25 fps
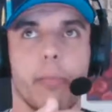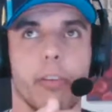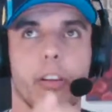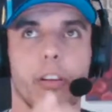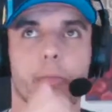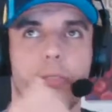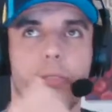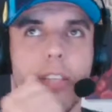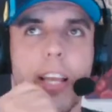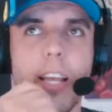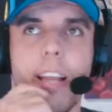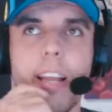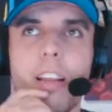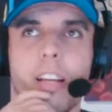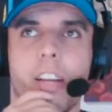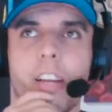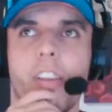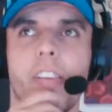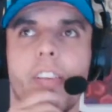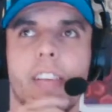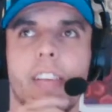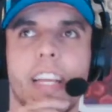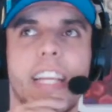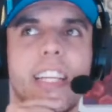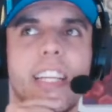You know what I'm saying? Like, I
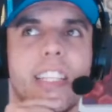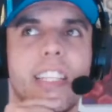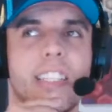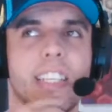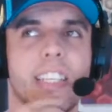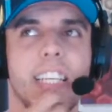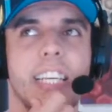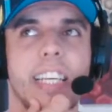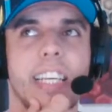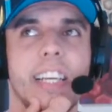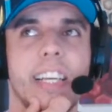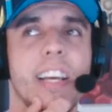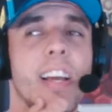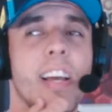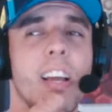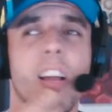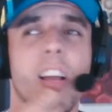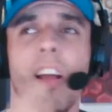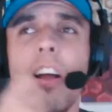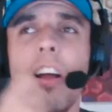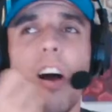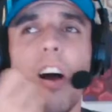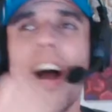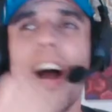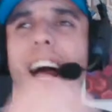don't need to see...
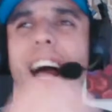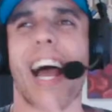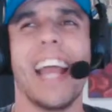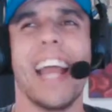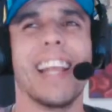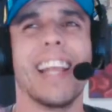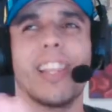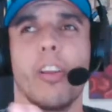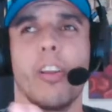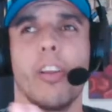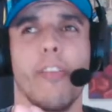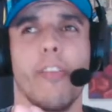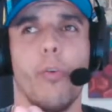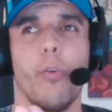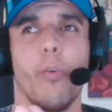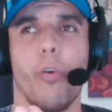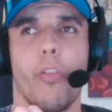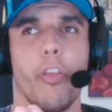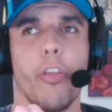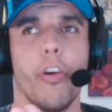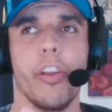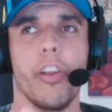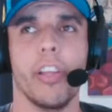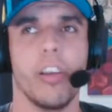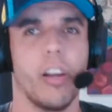I hate
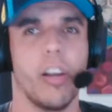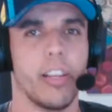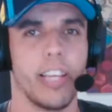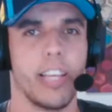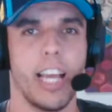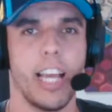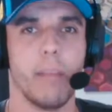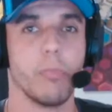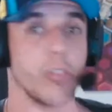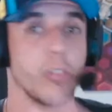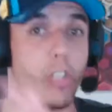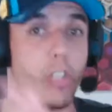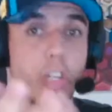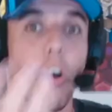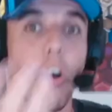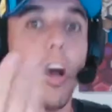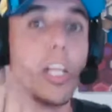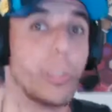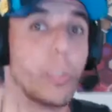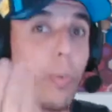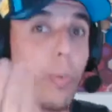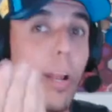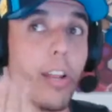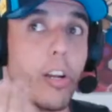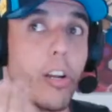34-30 kind of games. And the
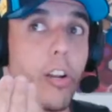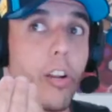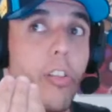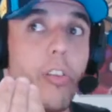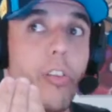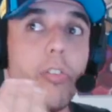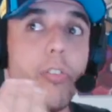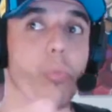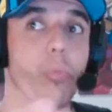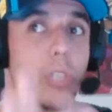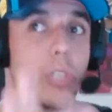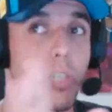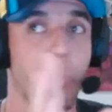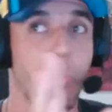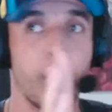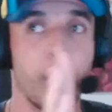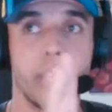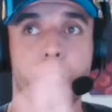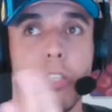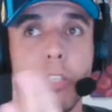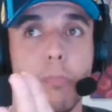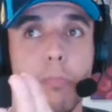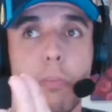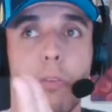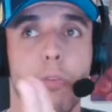Titans play a lot of those, which
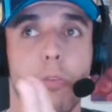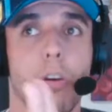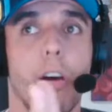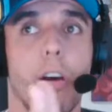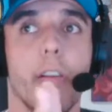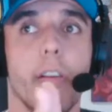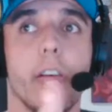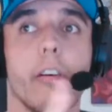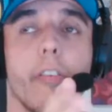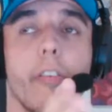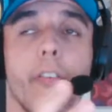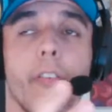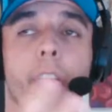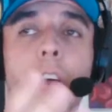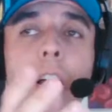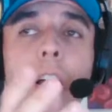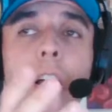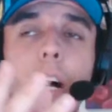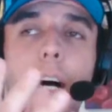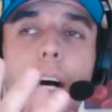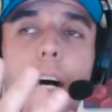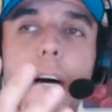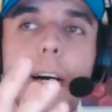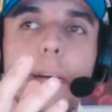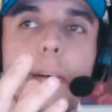pisses me right off.
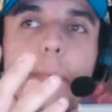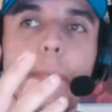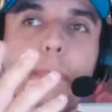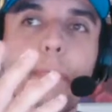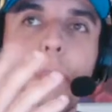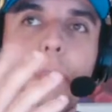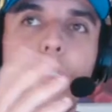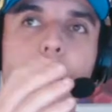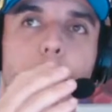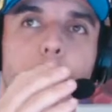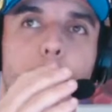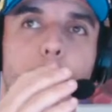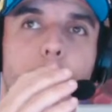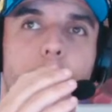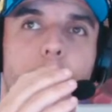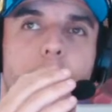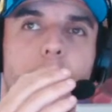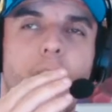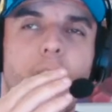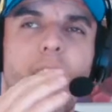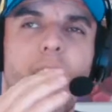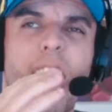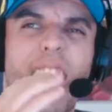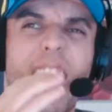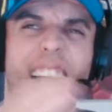But
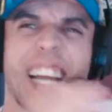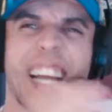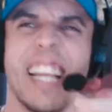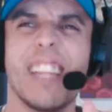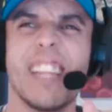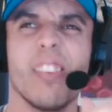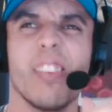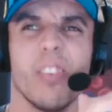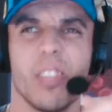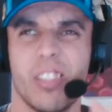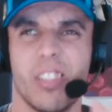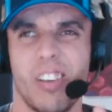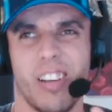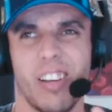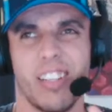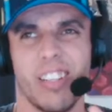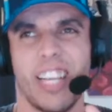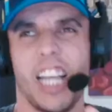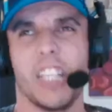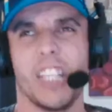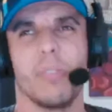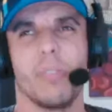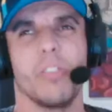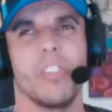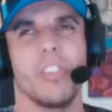I hate those kind of
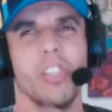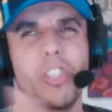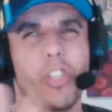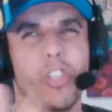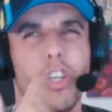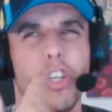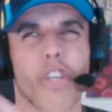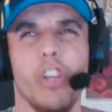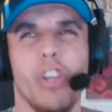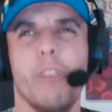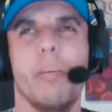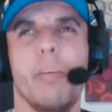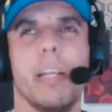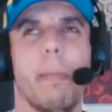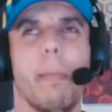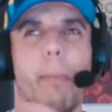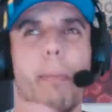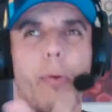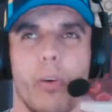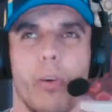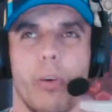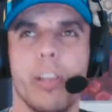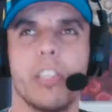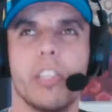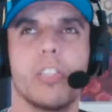games because there's just too many
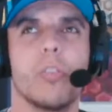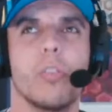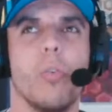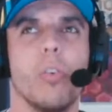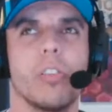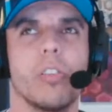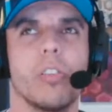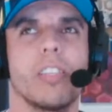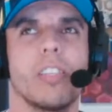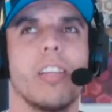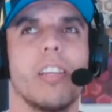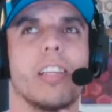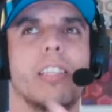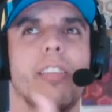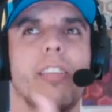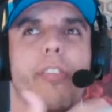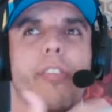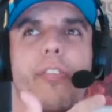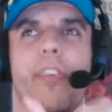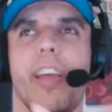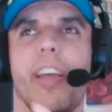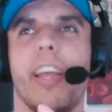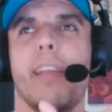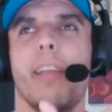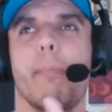points scored. It's just like,
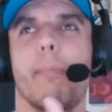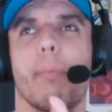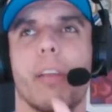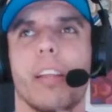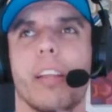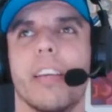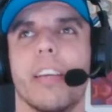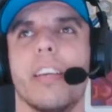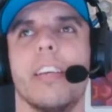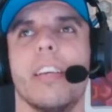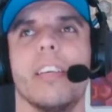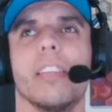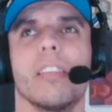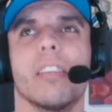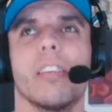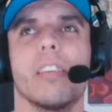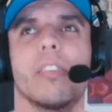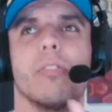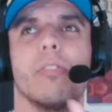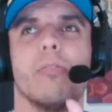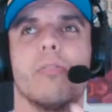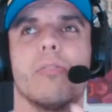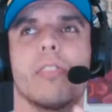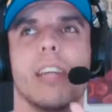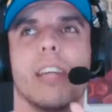defend, please. Like,
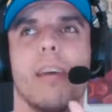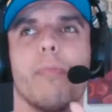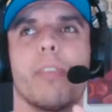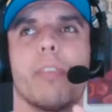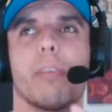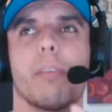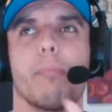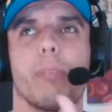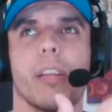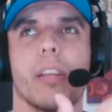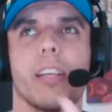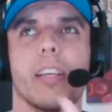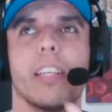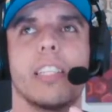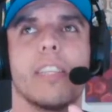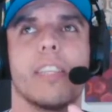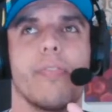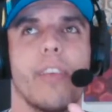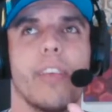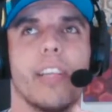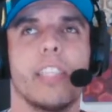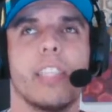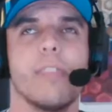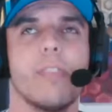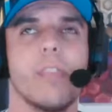do something, please,
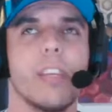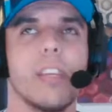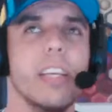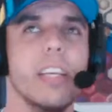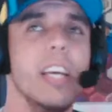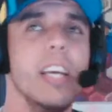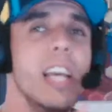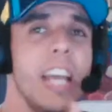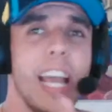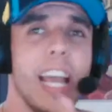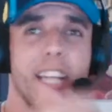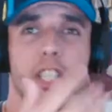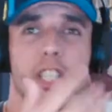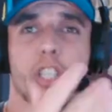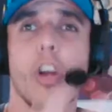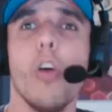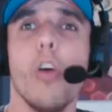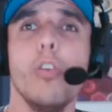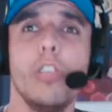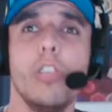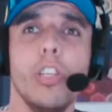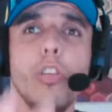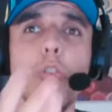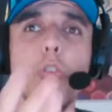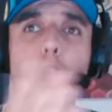defensively. It
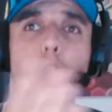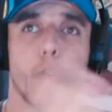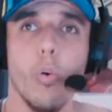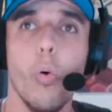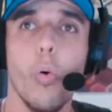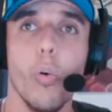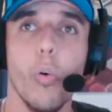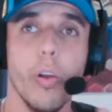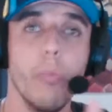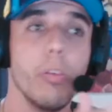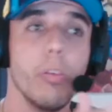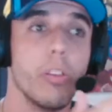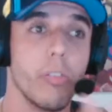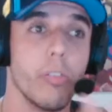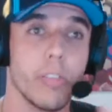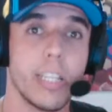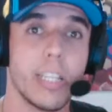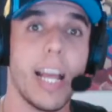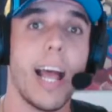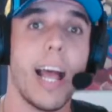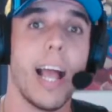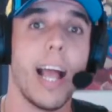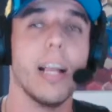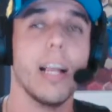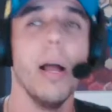shows that you're good with your
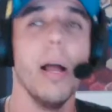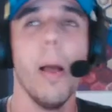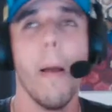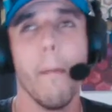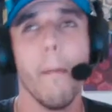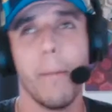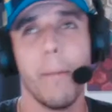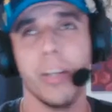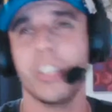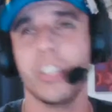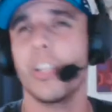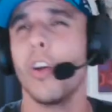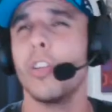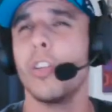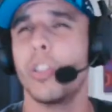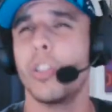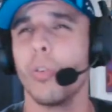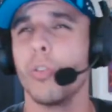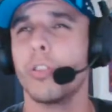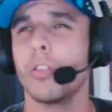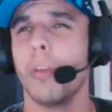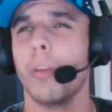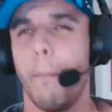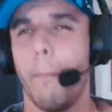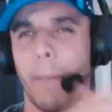attack, but it shows you're
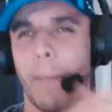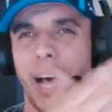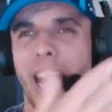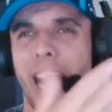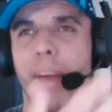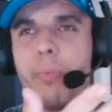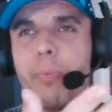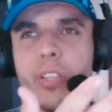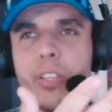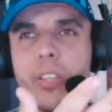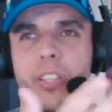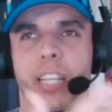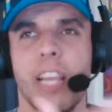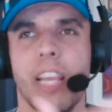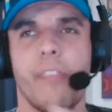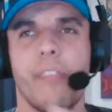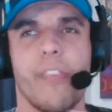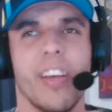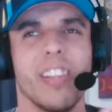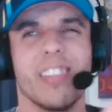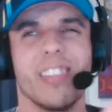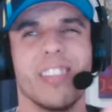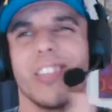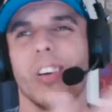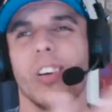also bad with your defense.